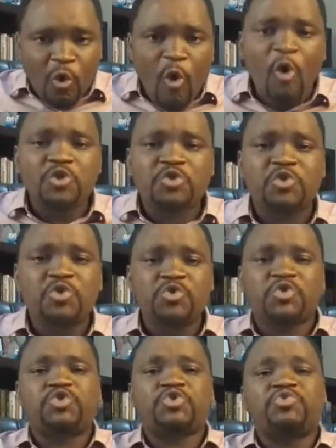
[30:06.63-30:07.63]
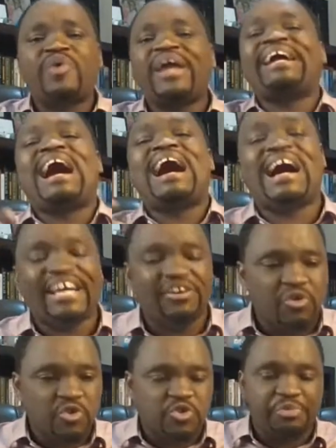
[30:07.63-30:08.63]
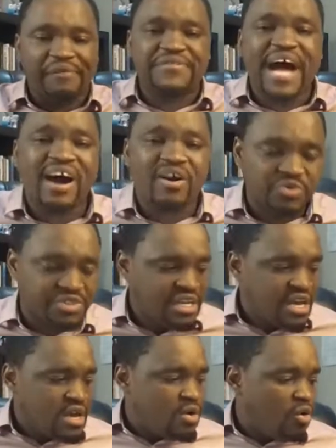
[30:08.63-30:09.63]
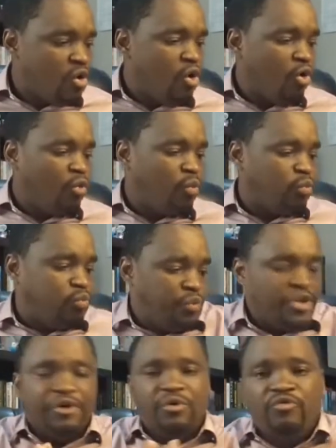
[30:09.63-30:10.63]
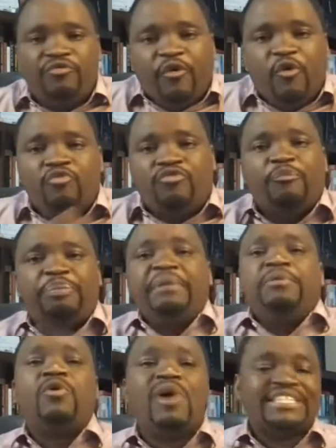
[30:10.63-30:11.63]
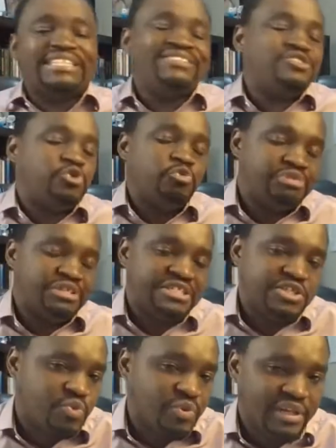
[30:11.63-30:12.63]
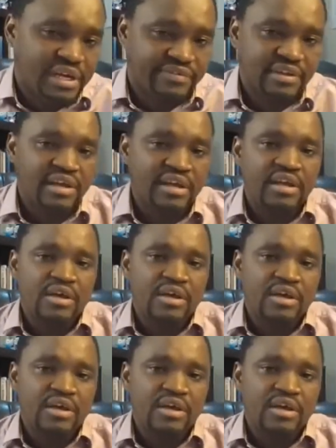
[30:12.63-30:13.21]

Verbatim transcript: or to, to, to rank high or to be found or, you know, for, for people to actually do business with us.